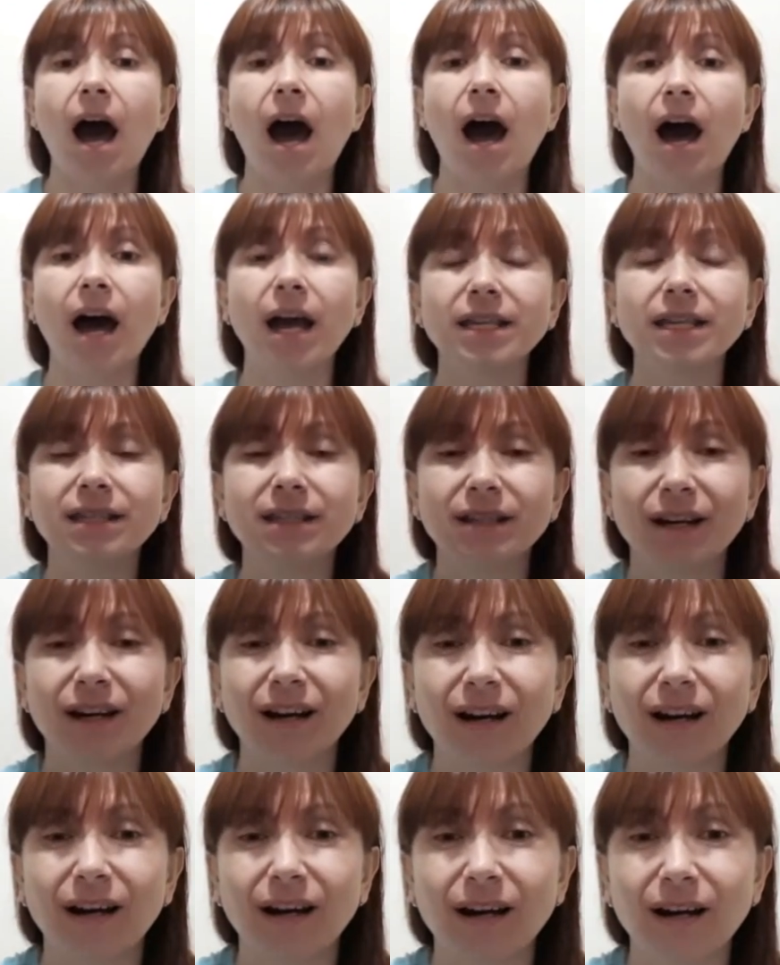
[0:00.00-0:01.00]
I
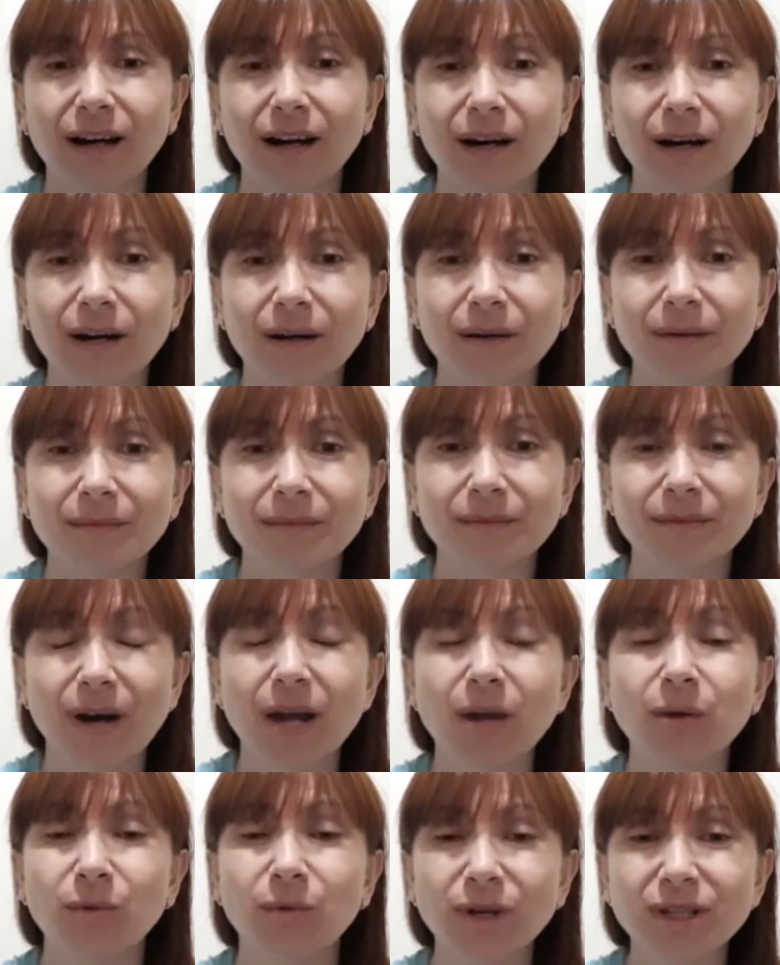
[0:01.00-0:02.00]
uh,
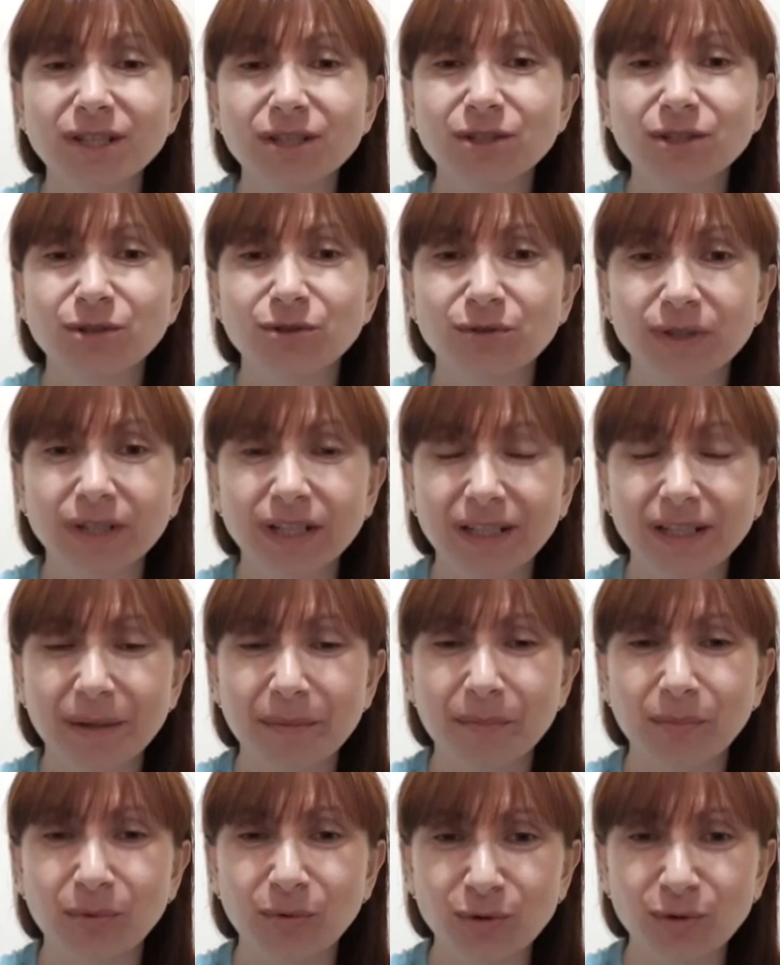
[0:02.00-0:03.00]
I wanted to read a
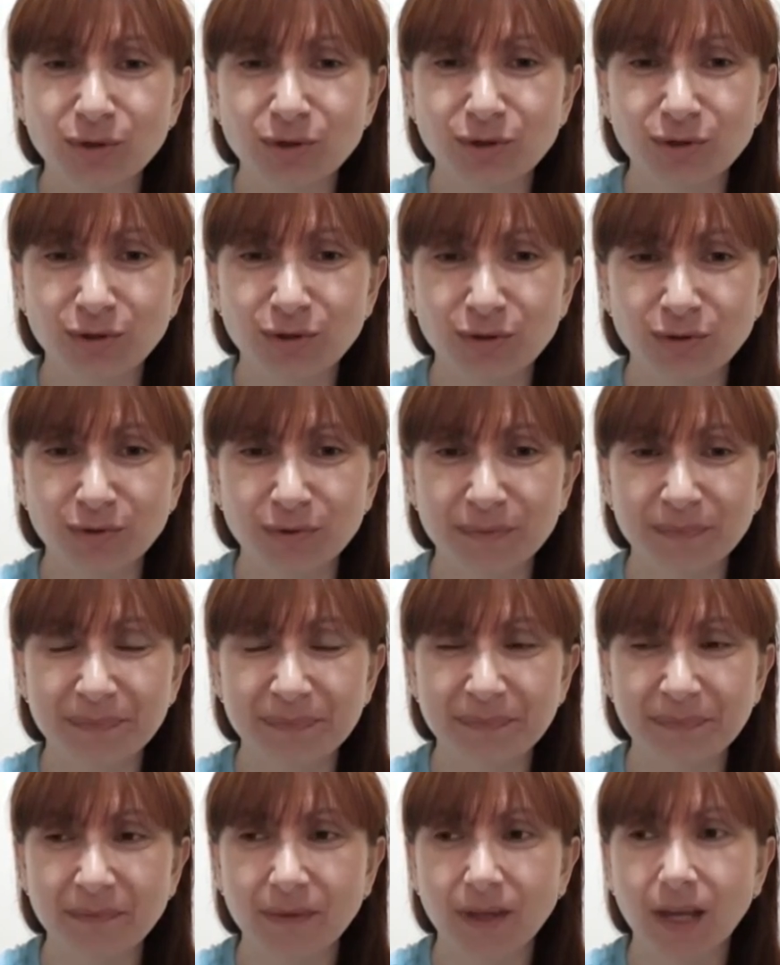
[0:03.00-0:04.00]
book to you
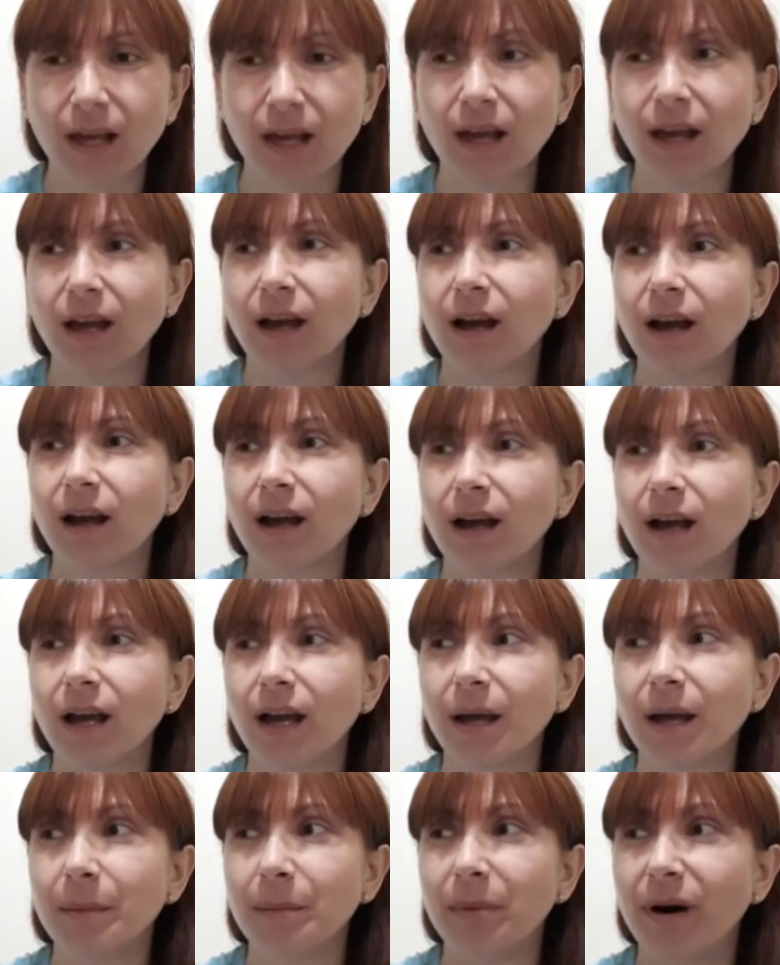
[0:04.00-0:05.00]

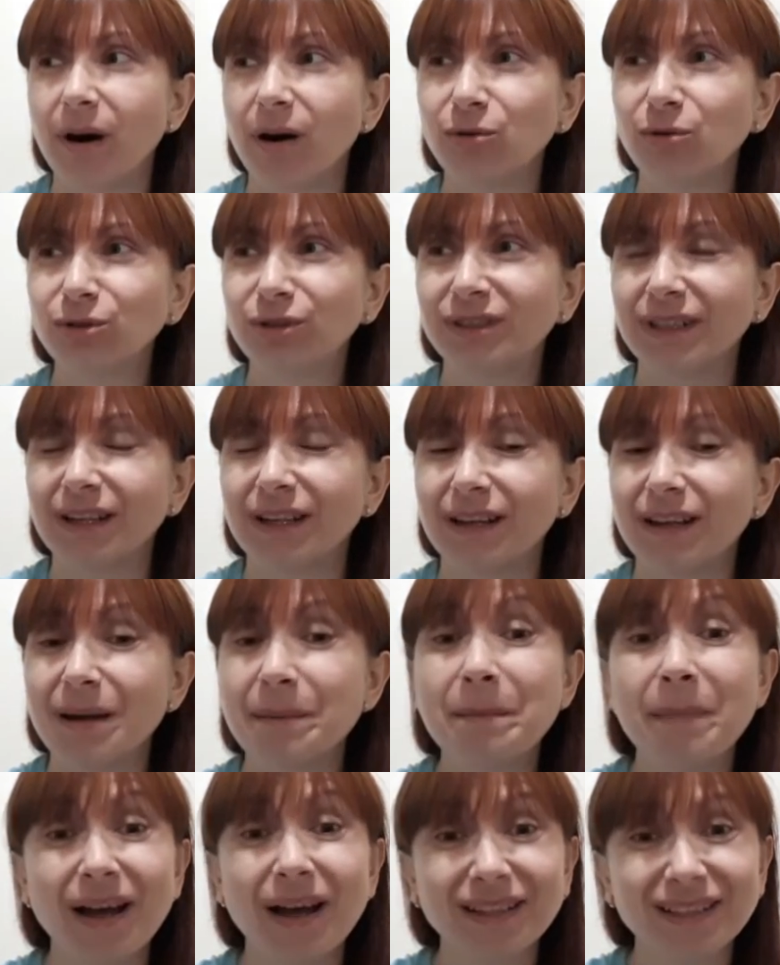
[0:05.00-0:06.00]
about a
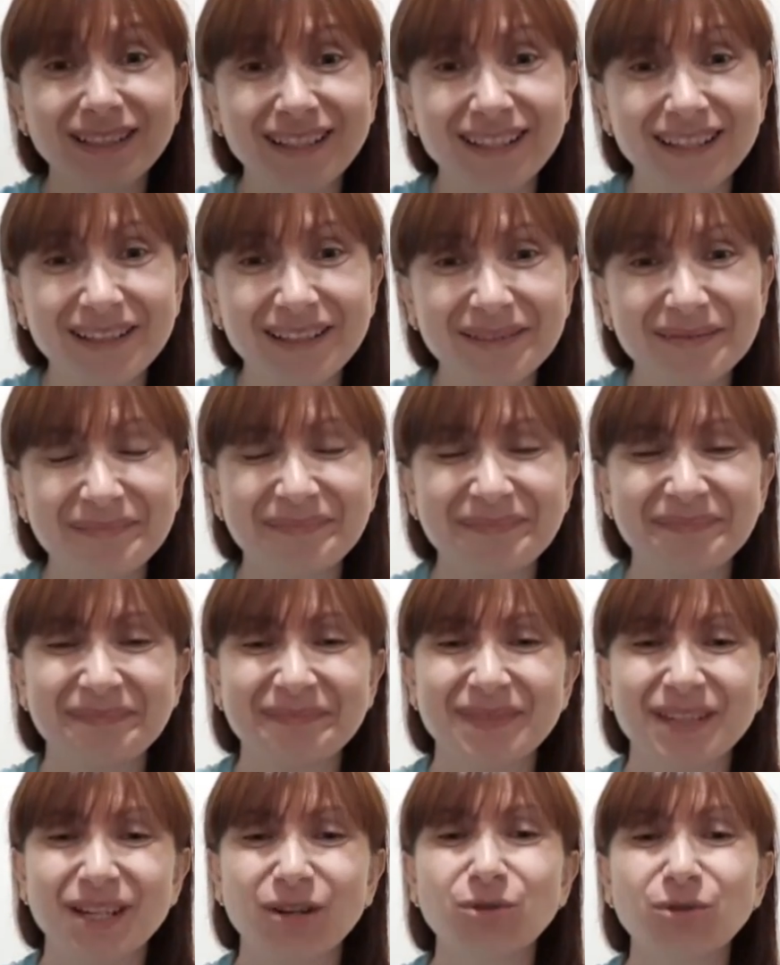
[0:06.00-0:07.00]
monkey
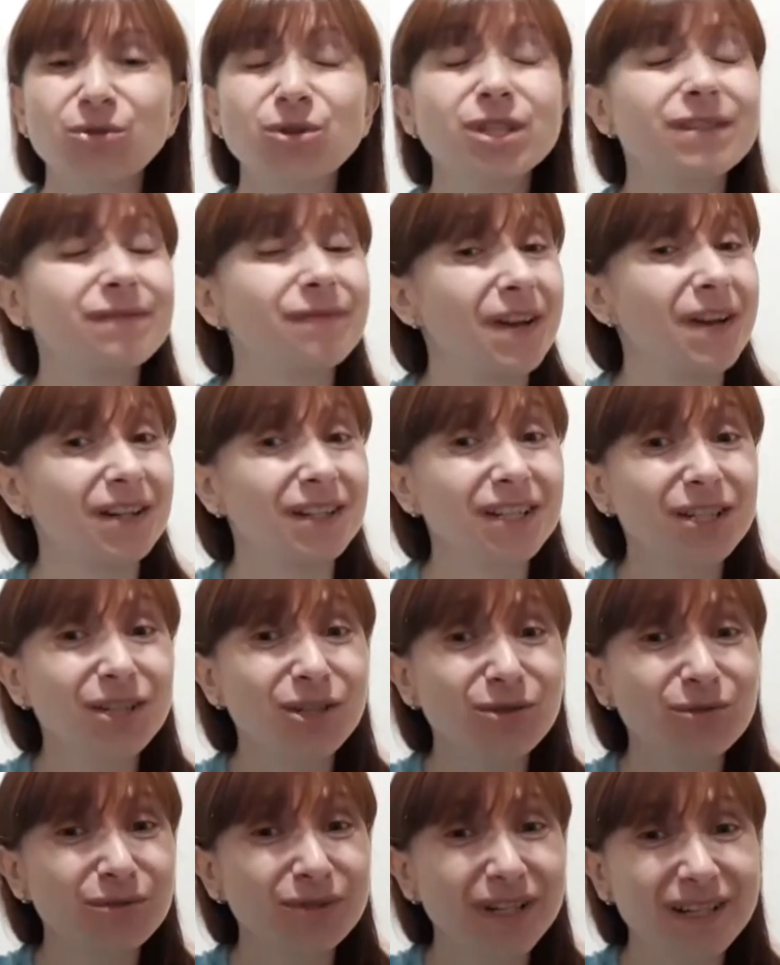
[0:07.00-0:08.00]
who is very
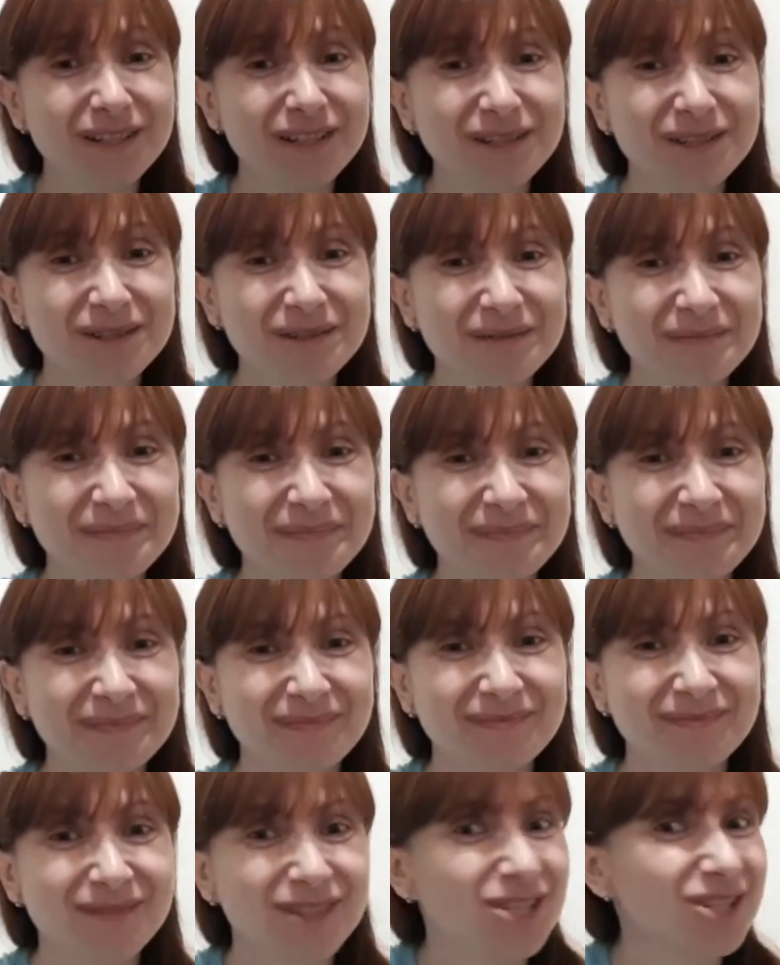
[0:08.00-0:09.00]
curious,
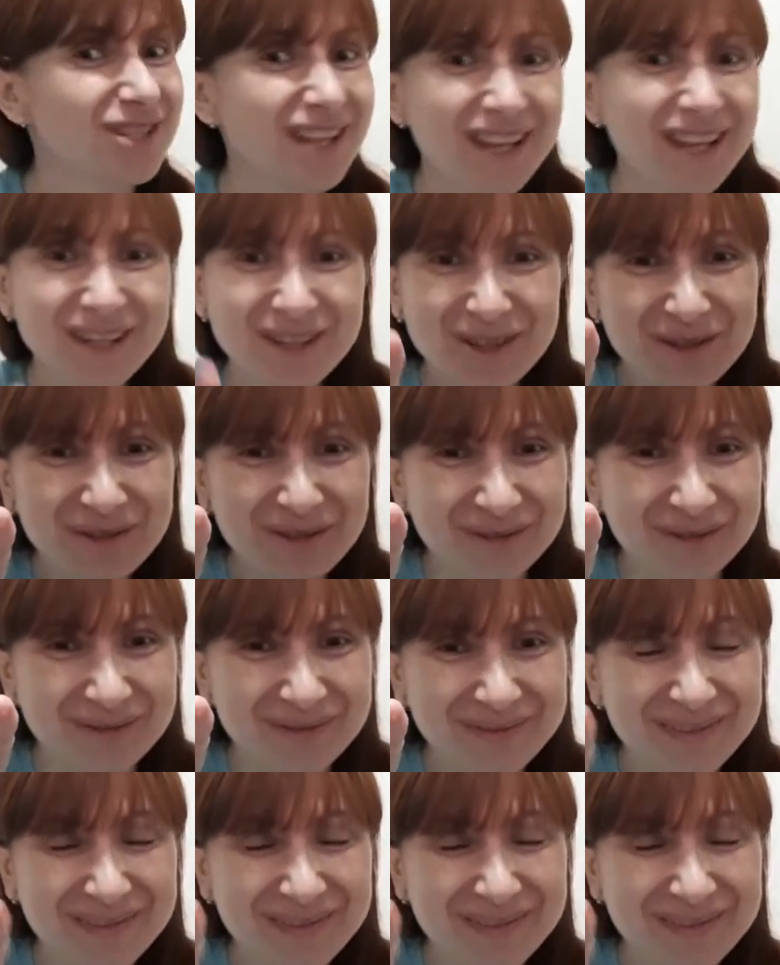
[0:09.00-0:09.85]
just like you